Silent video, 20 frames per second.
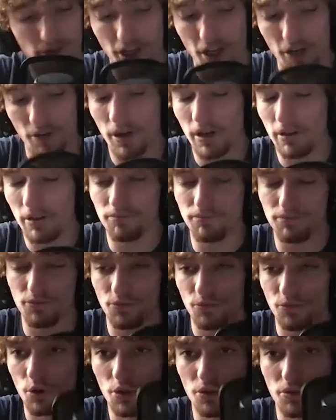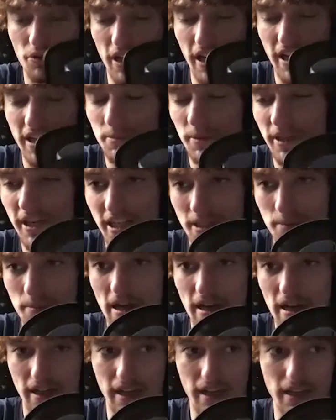know what? Well, ask me next
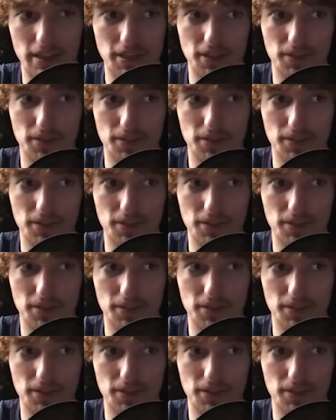podcast.